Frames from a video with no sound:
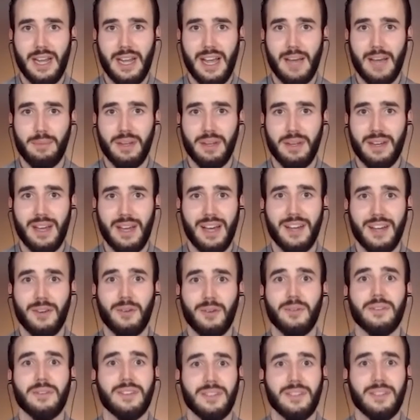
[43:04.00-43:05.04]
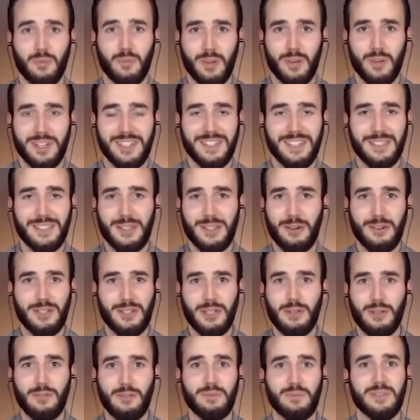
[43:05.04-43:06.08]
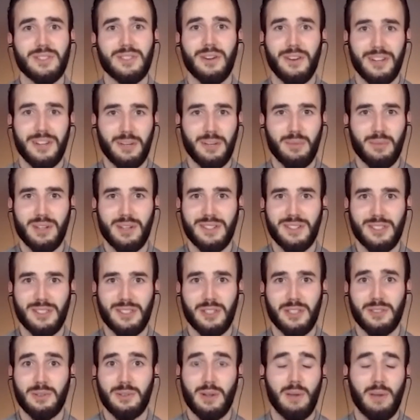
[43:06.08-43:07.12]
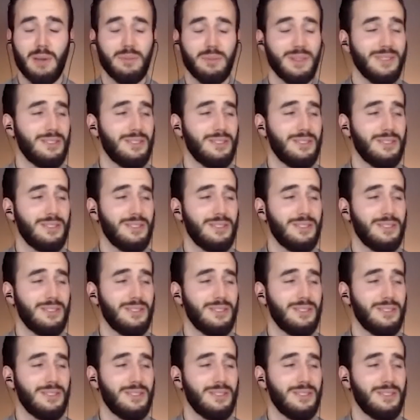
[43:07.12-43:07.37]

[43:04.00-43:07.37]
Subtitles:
happen. I don't want to discourage you from starting a medicinal mushroom company.